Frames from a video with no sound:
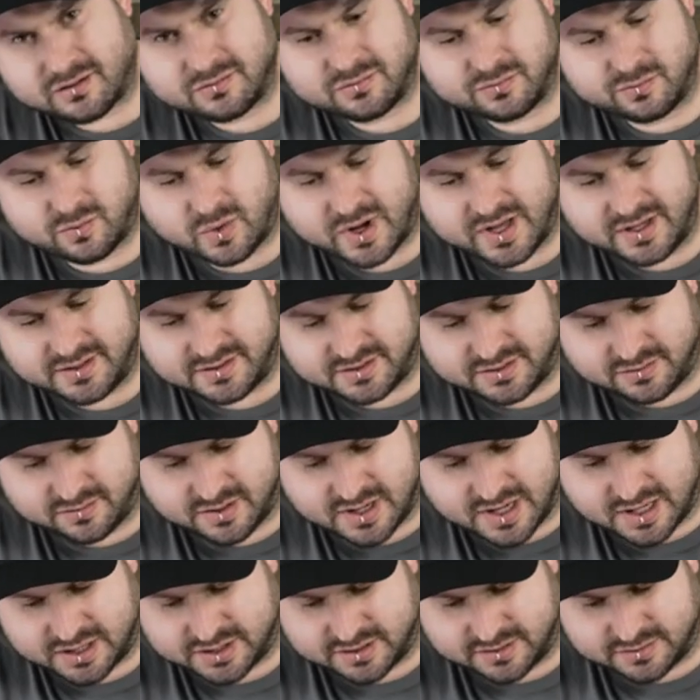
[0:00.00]
of weight to it,
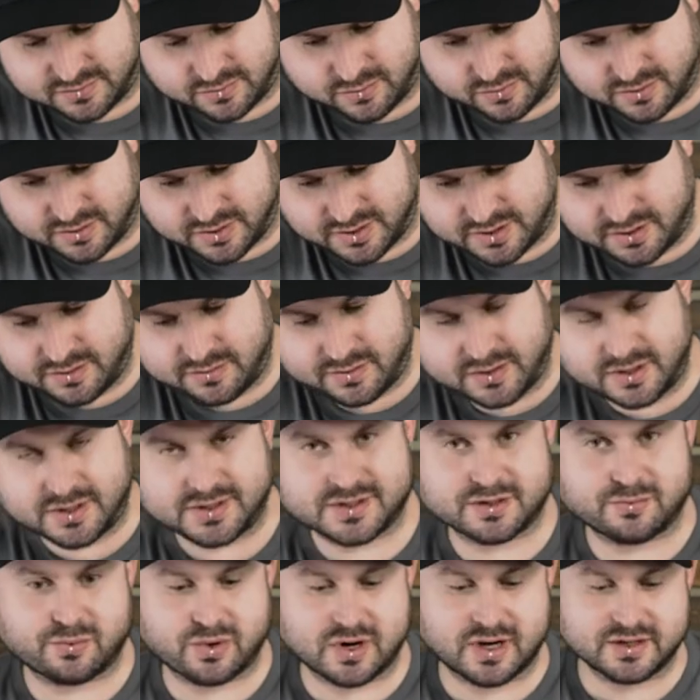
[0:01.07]
actually. I was really, really
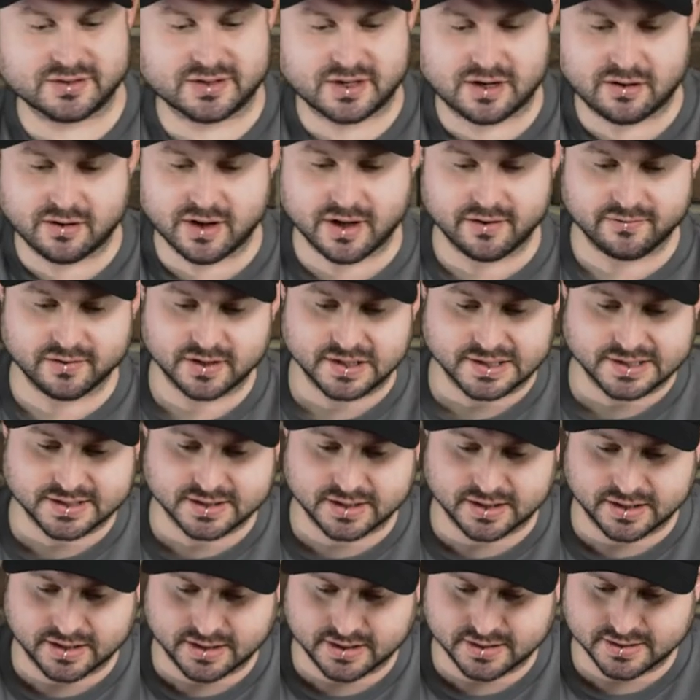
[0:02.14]
surprised at how heavy this
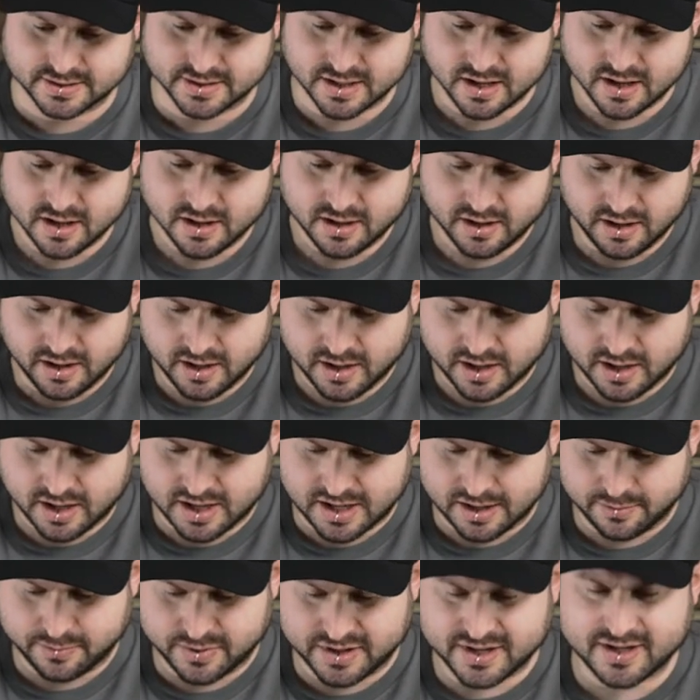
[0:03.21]
thing is.
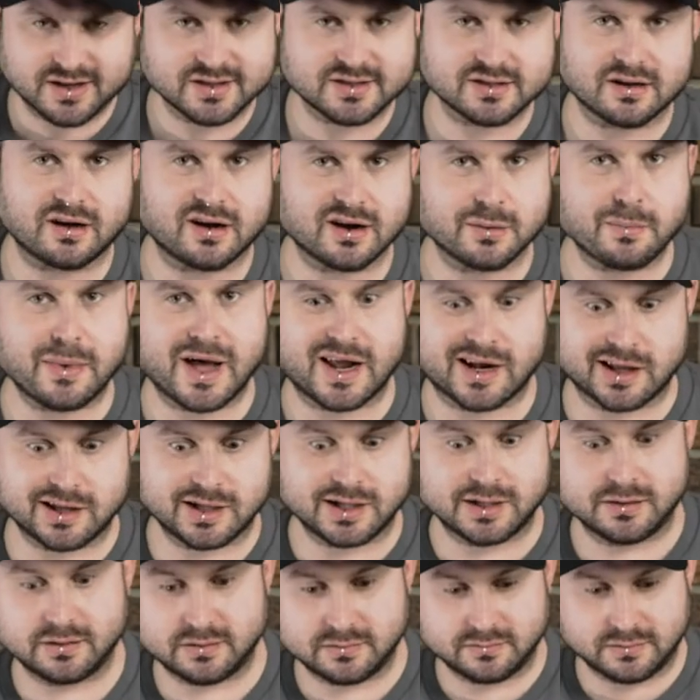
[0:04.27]
I mean, that doesn't
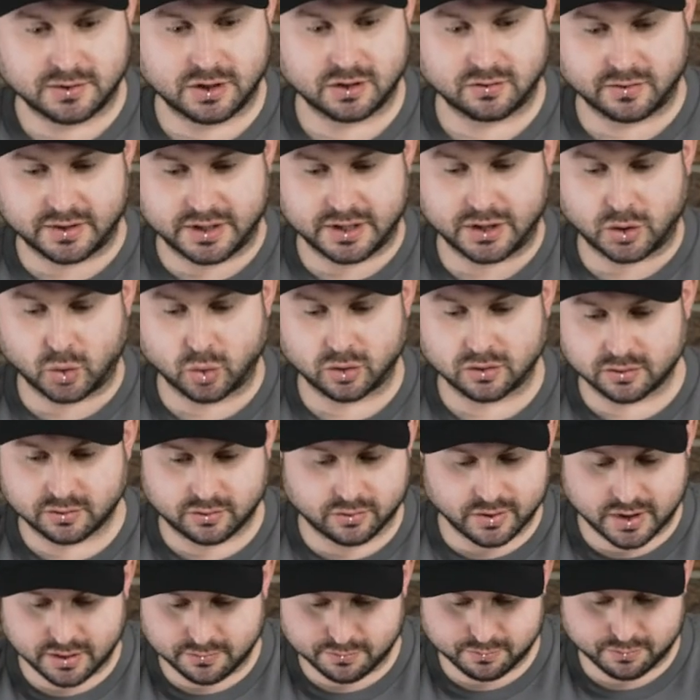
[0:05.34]
automatically, you know, equal
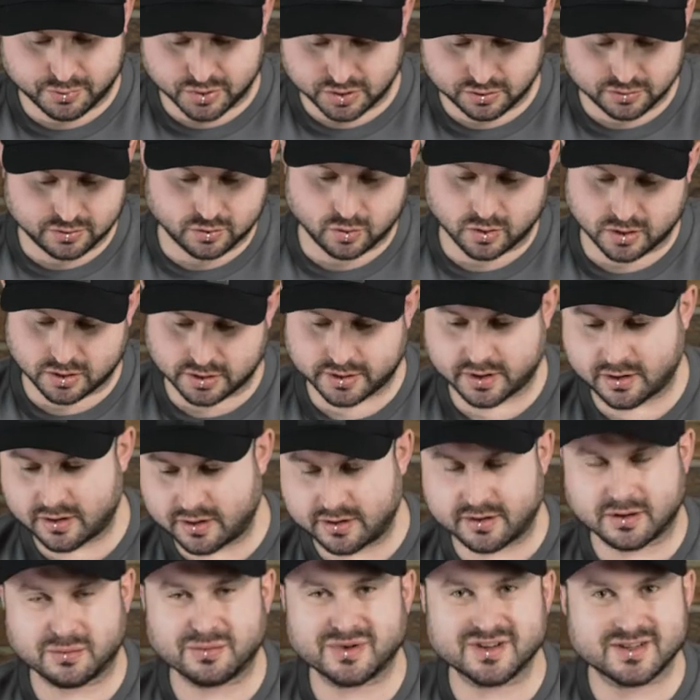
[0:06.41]
great build quality or
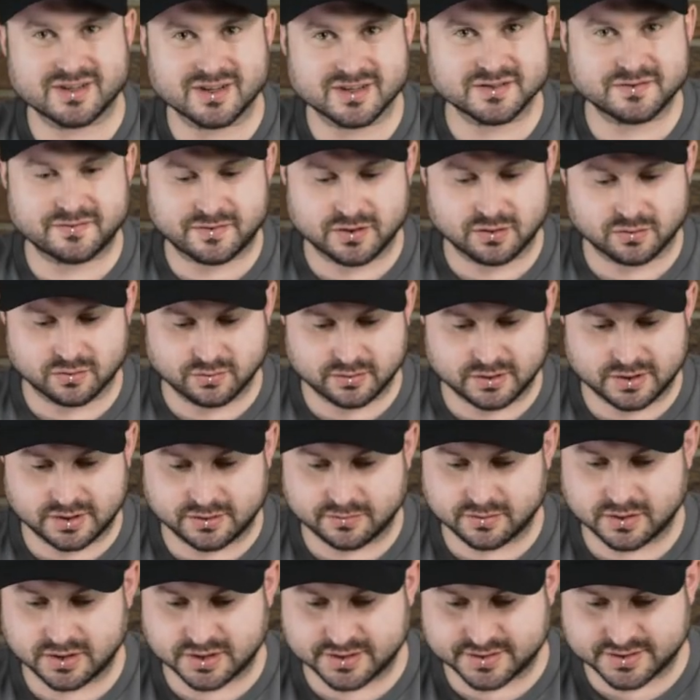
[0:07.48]
anything, but it does feel really,
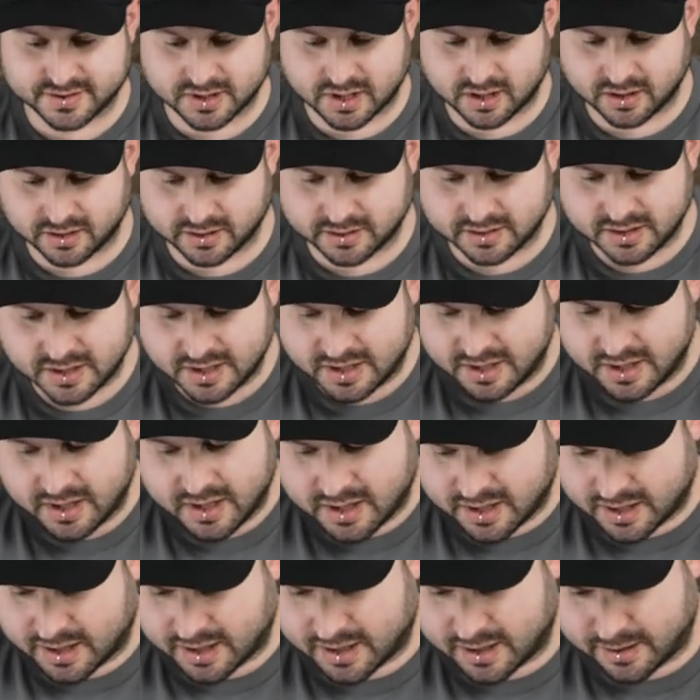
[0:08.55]
really solid.
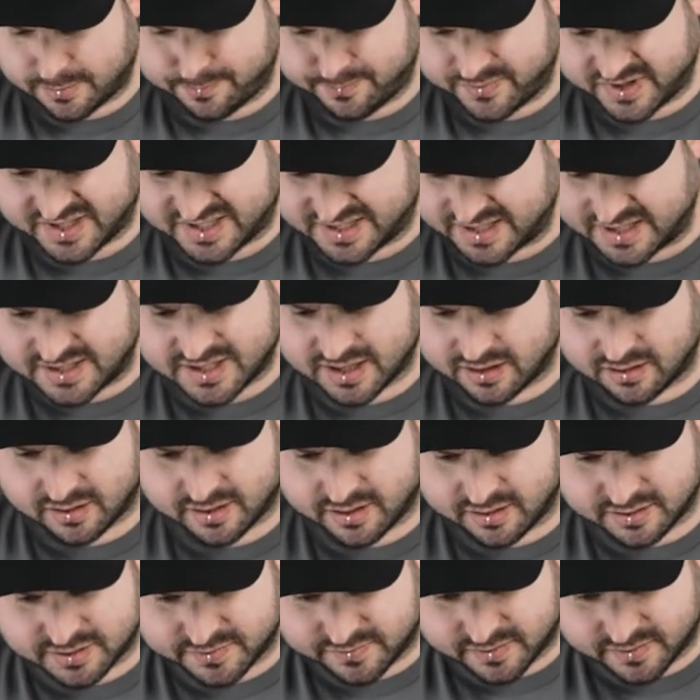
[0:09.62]
Um, the detail on here is